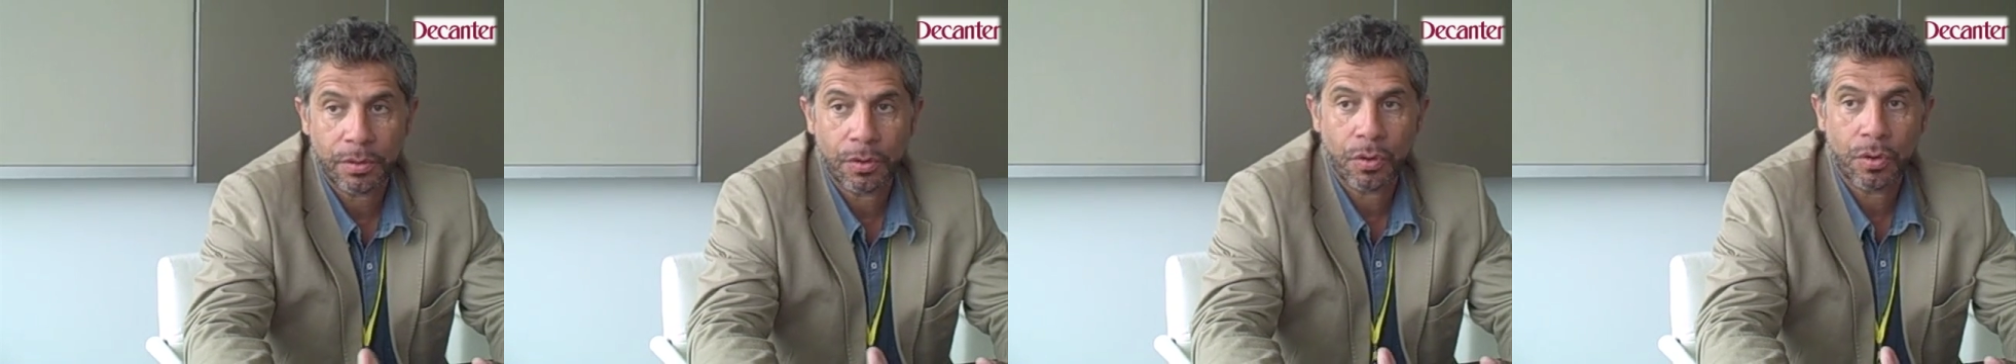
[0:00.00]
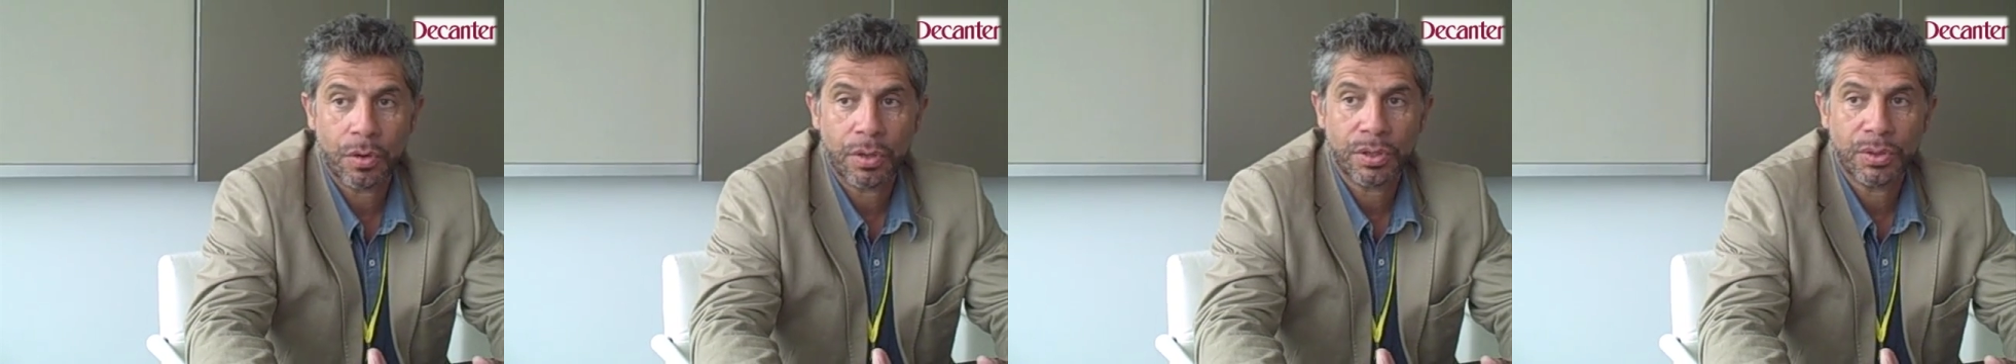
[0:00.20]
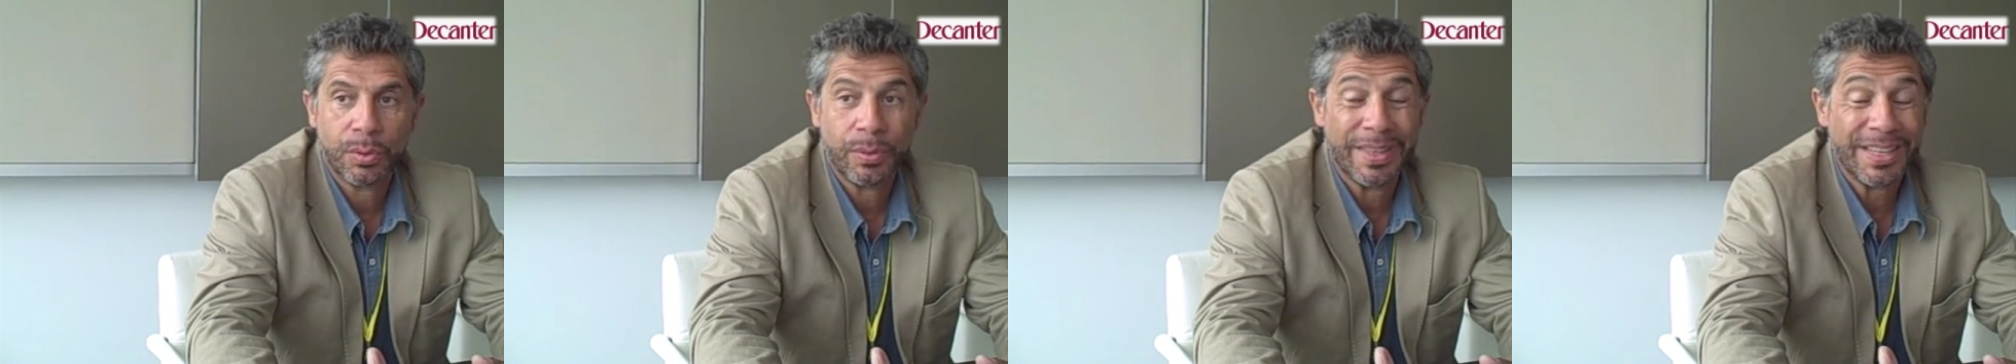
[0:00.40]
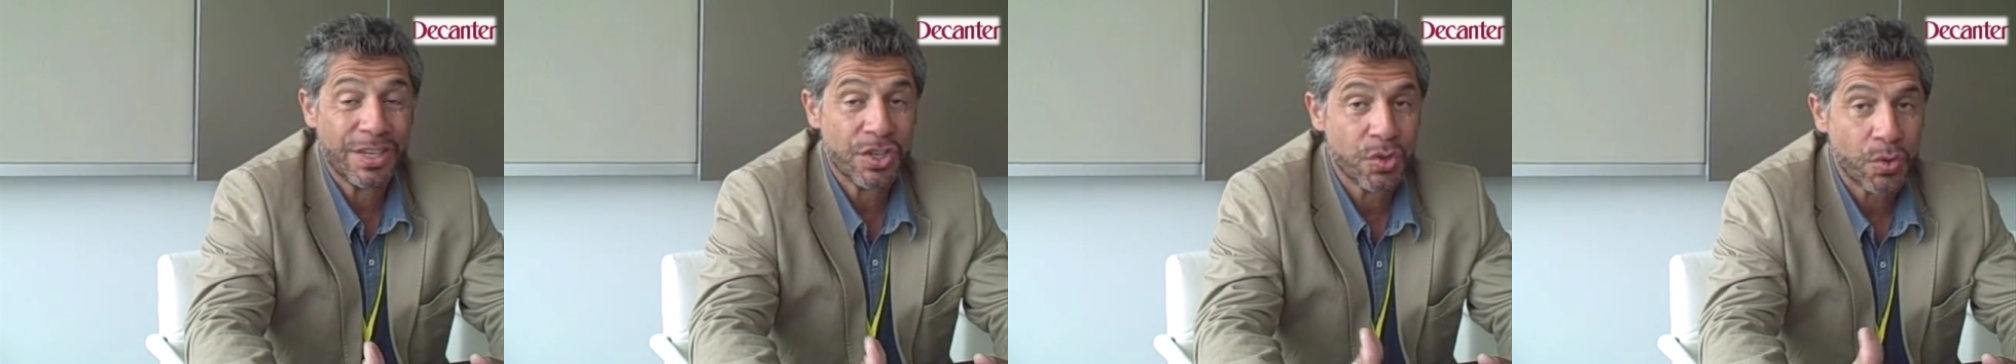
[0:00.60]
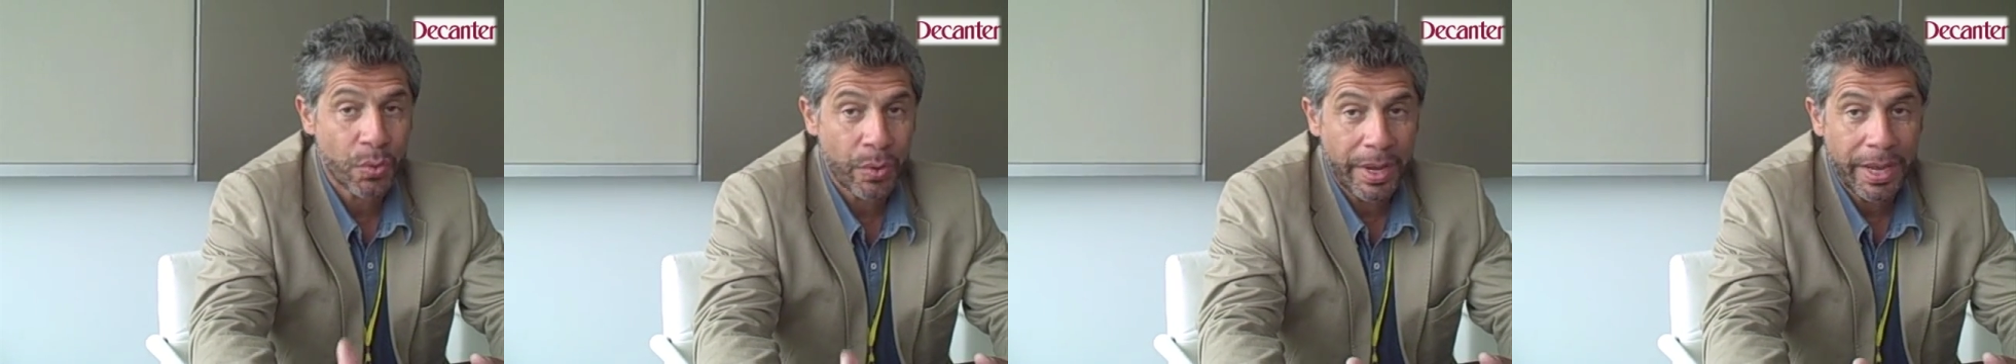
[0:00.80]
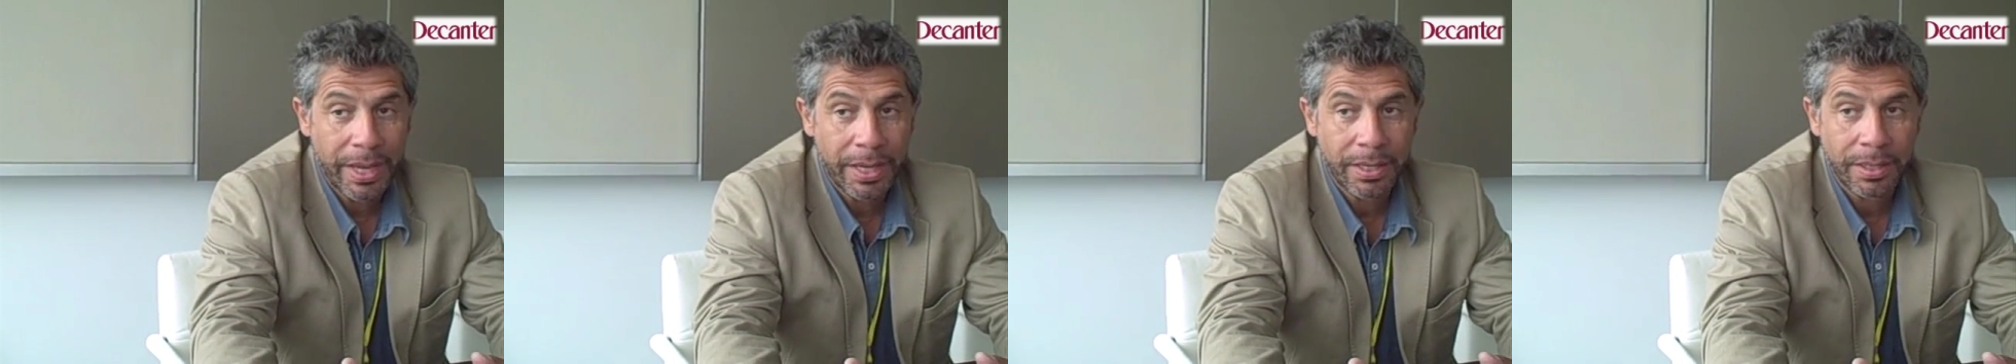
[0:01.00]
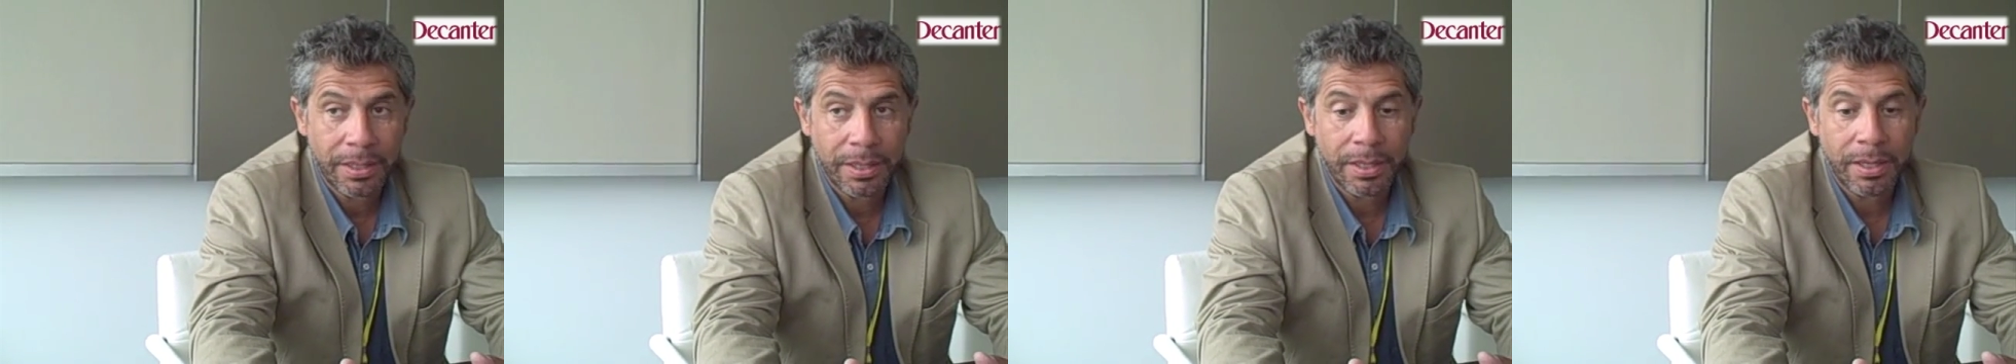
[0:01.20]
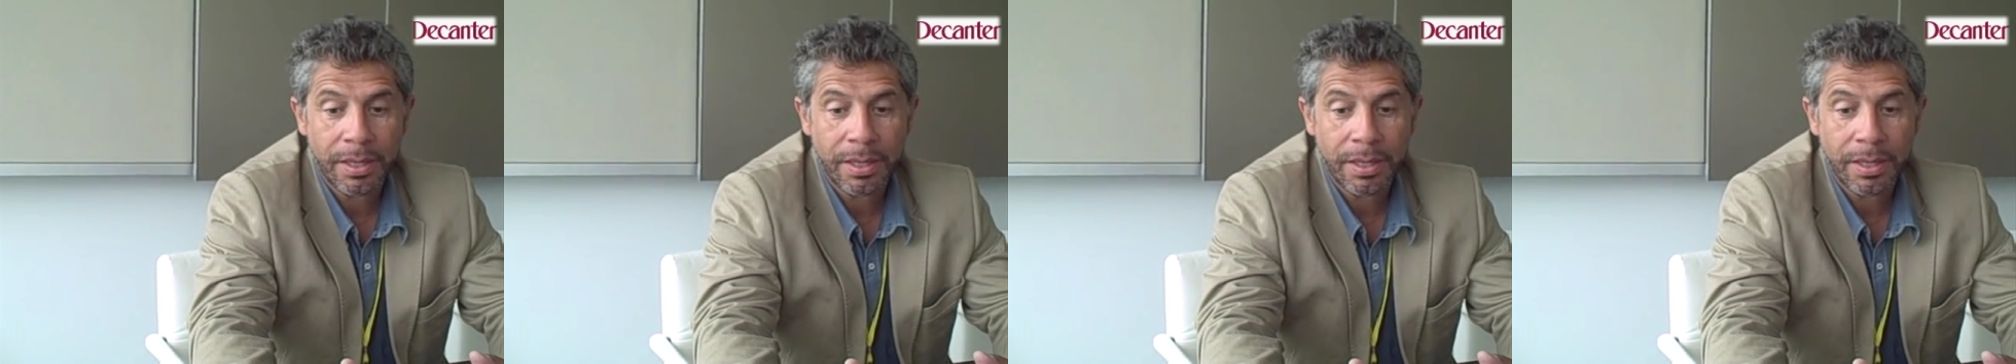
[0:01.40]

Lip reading: or to the trade,